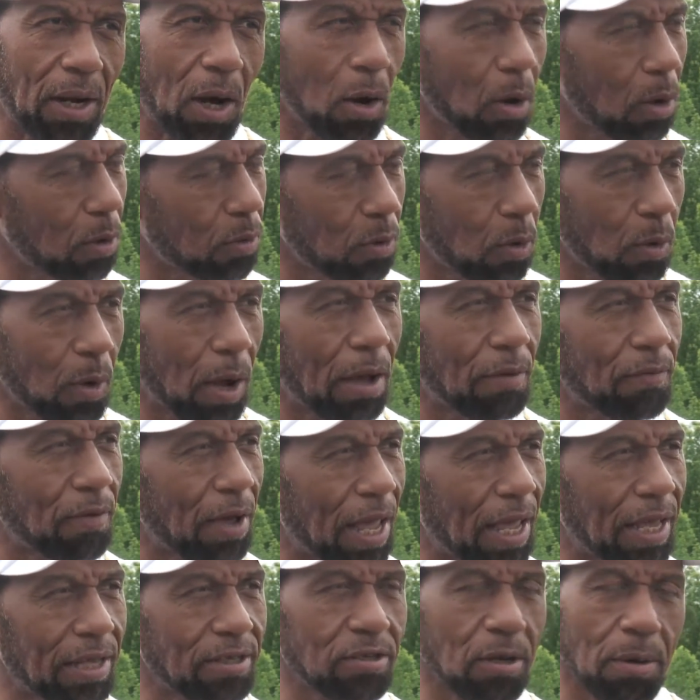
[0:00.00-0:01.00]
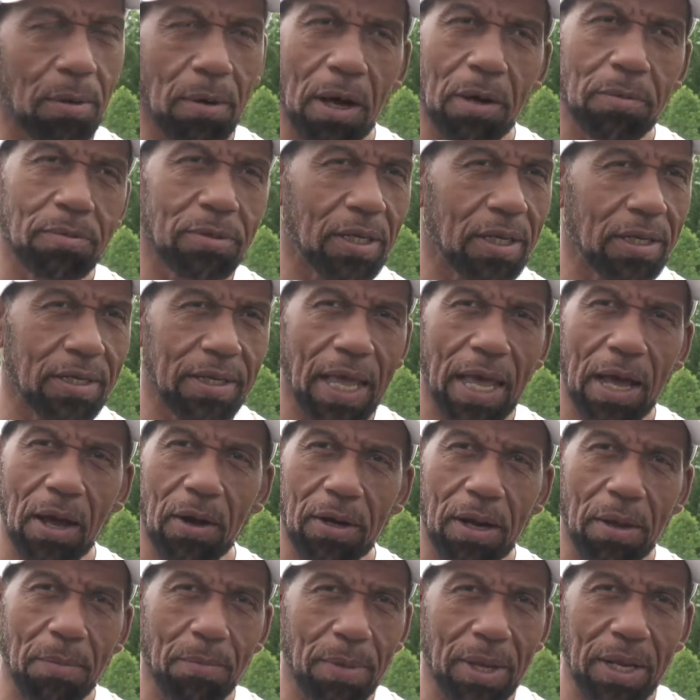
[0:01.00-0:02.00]
And although I've had some ups and
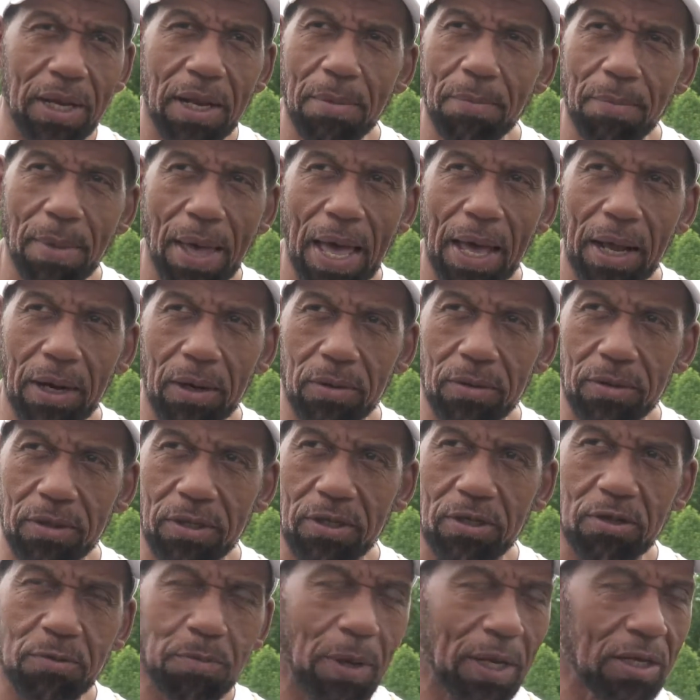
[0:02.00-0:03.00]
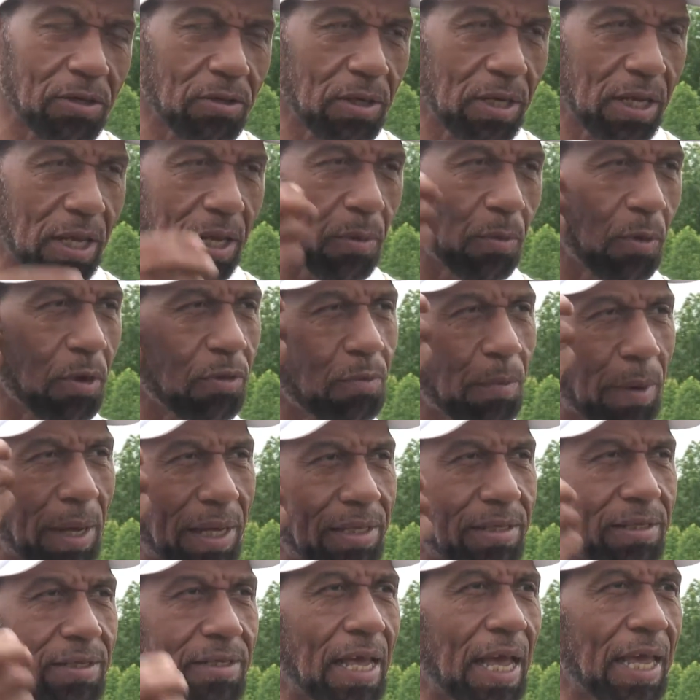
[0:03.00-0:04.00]
downs and many battles, especially with
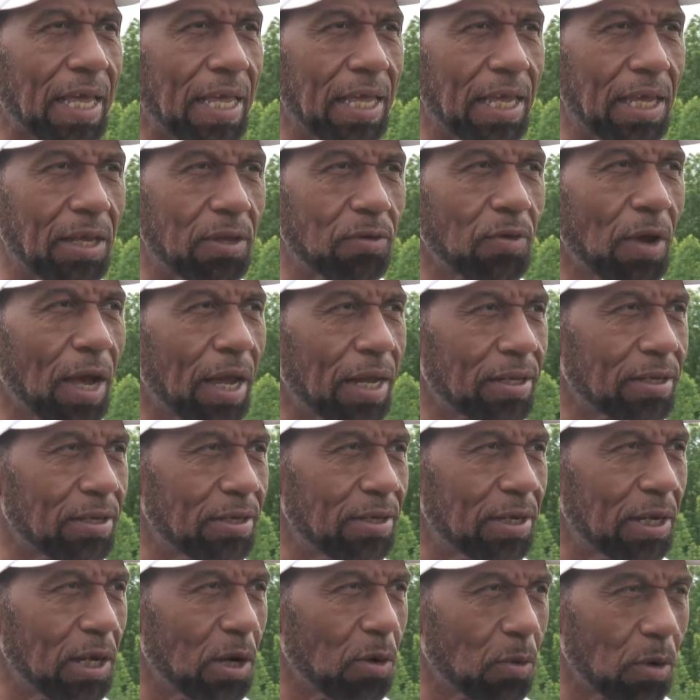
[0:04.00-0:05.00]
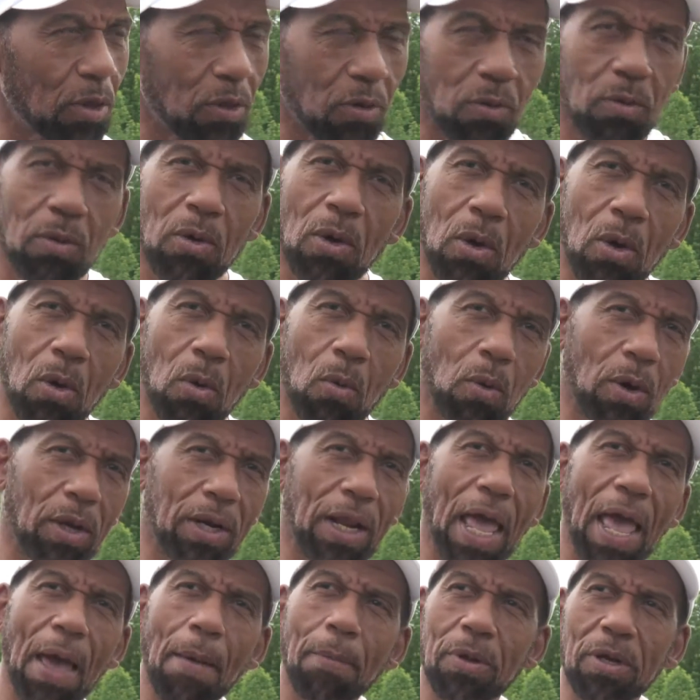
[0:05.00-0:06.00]
my psyche trying to deal with
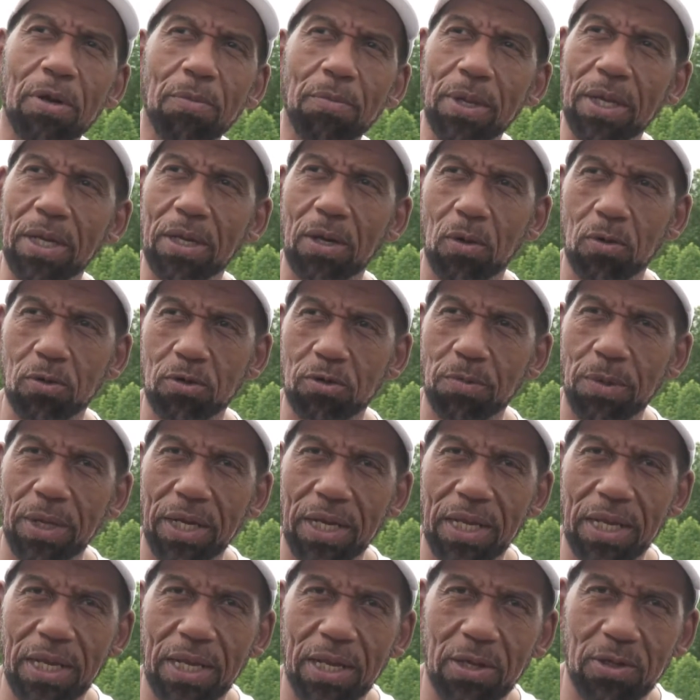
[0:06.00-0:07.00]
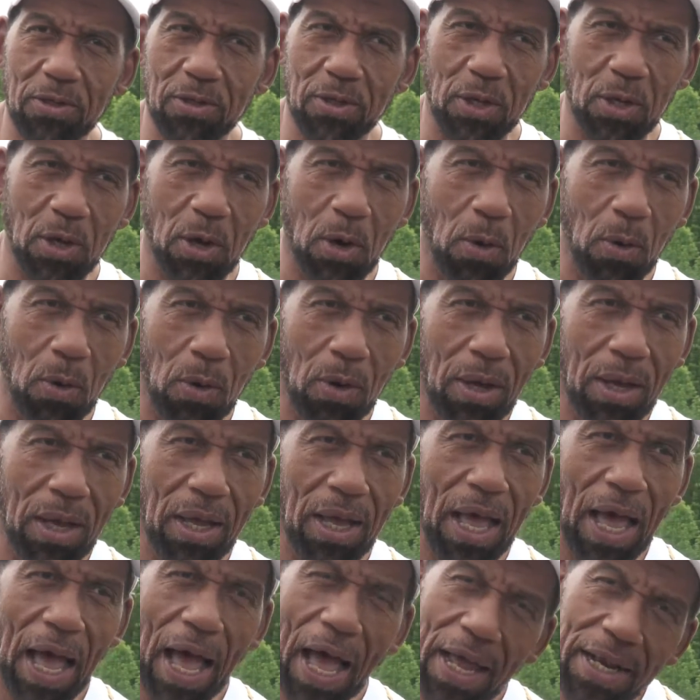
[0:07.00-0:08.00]
what happened to me those many years ago,
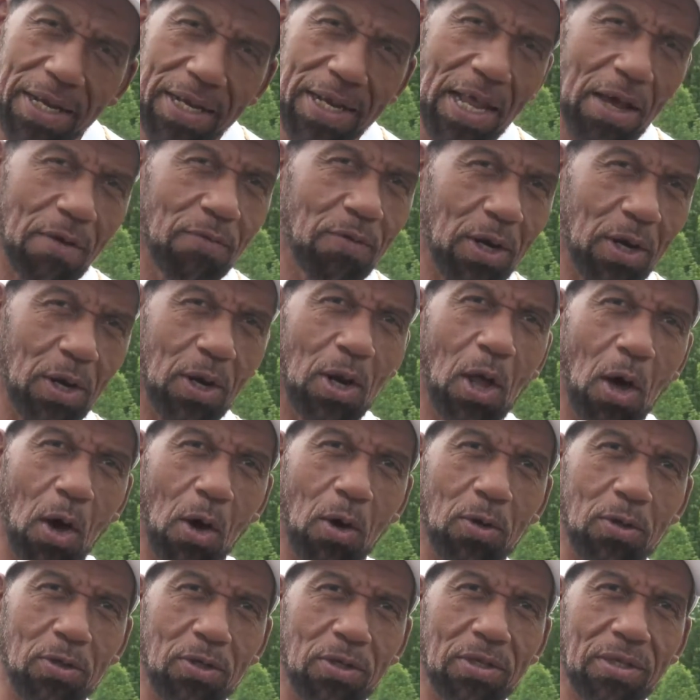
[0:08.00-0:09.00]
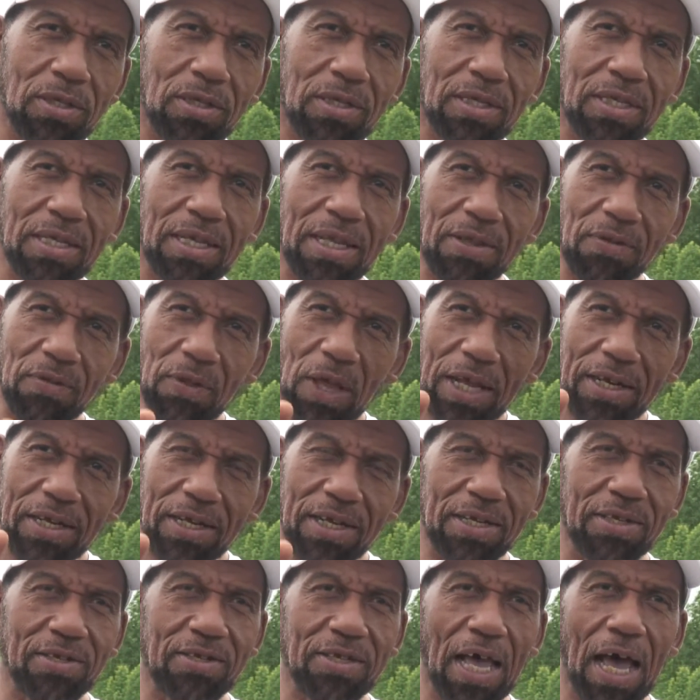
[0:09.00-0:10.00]
I never lost that
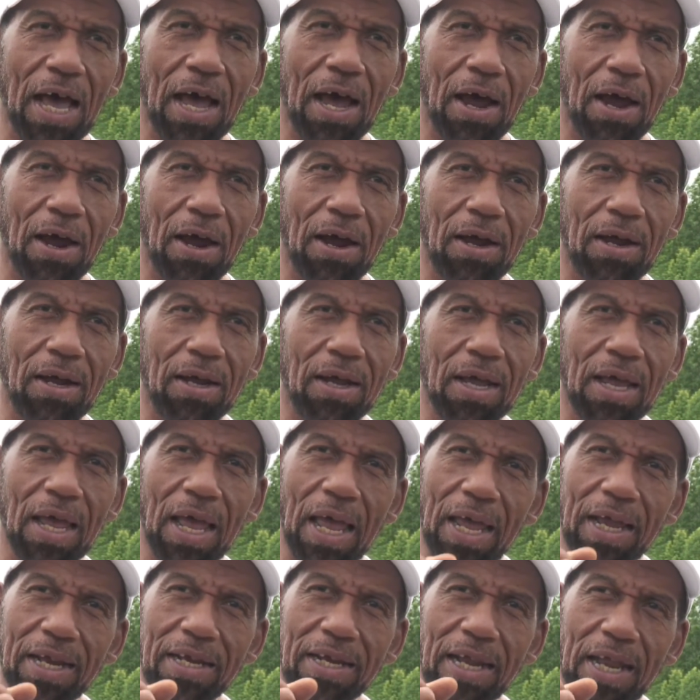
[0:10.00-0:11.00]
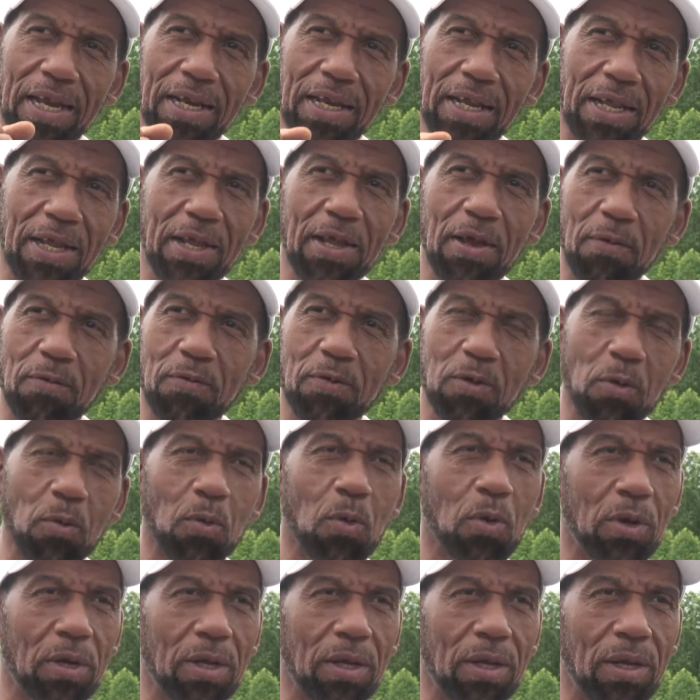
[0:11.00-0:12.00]
desire and that gift
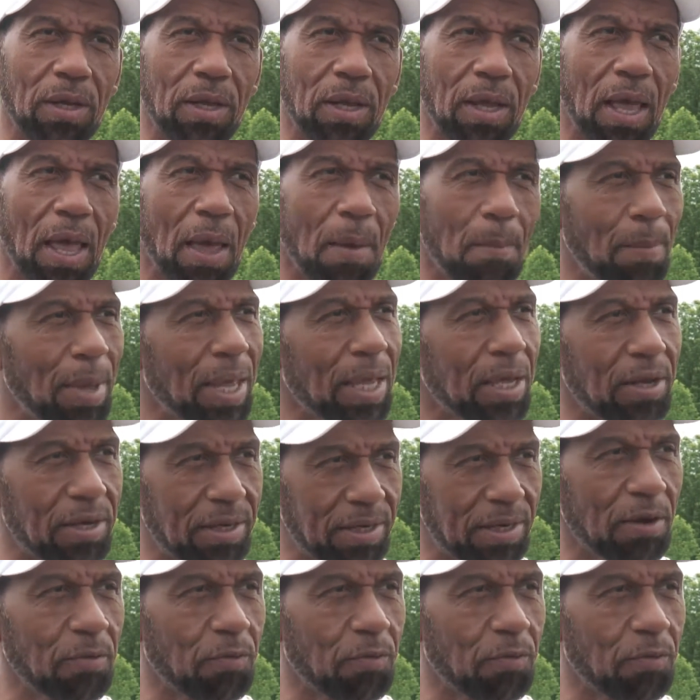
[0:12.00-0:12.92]
to want to make a